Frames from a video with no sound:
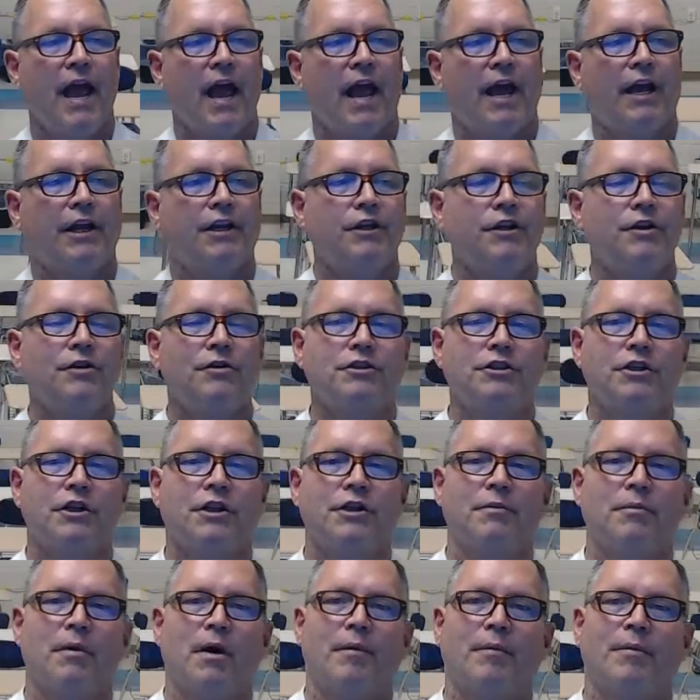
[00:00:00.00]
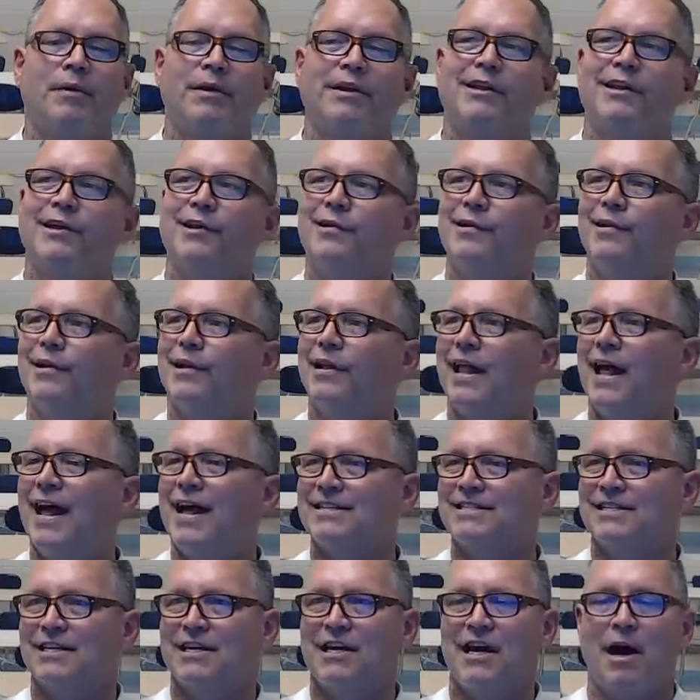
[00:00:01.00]
And usually what we do the
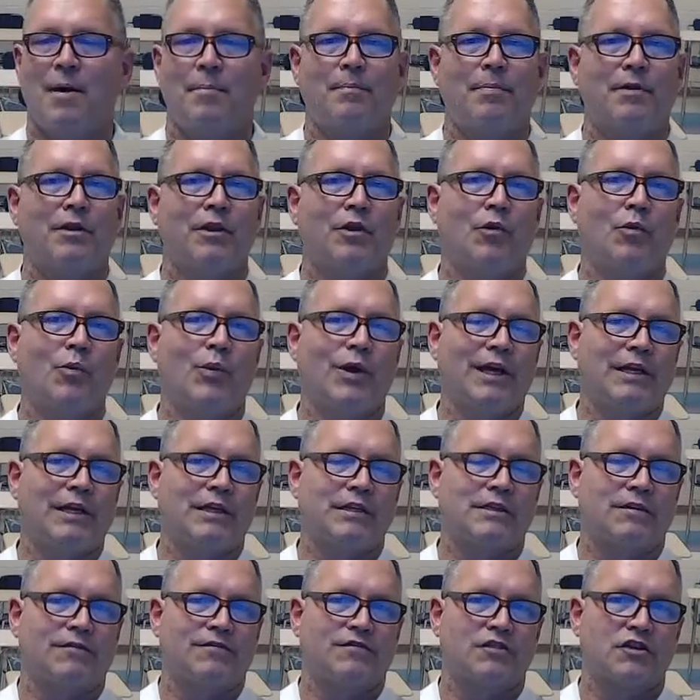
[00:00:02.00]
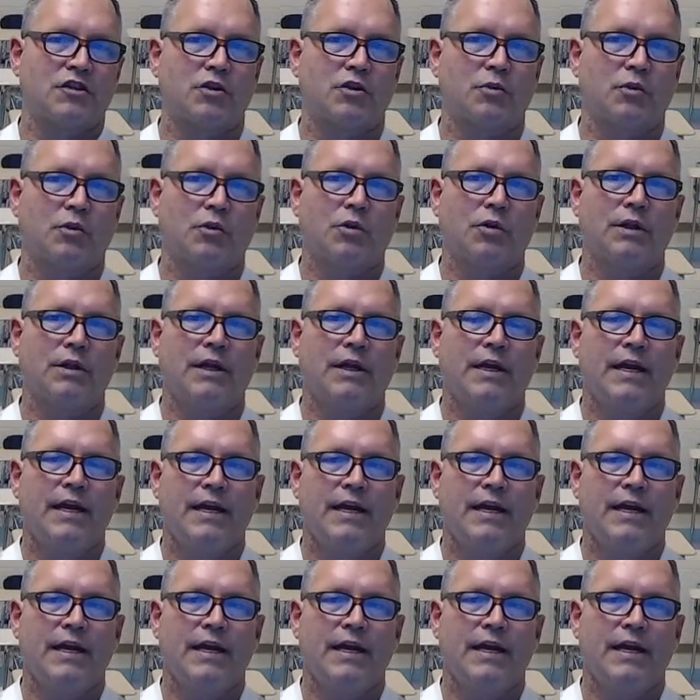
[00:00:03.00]
last couple of weeks of school